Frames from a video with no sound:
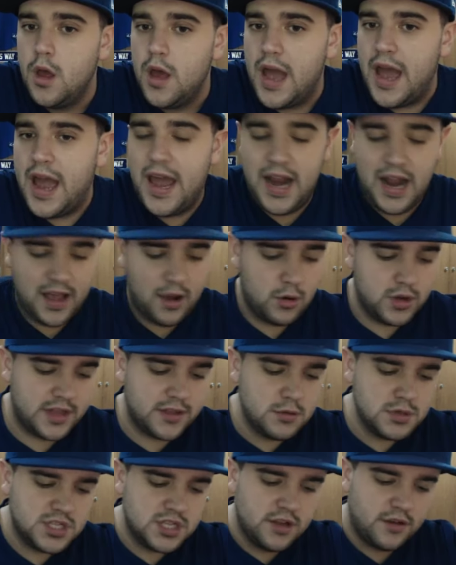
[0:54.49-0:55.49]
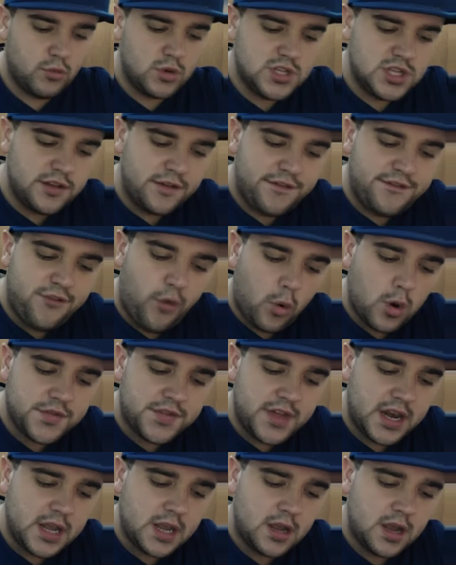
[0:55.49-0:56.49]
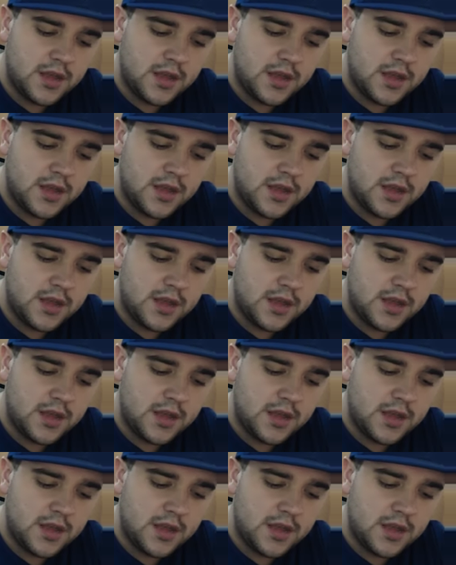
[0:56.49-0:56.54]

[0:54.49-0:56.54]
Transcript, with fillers: And I think it was it the fourth inning?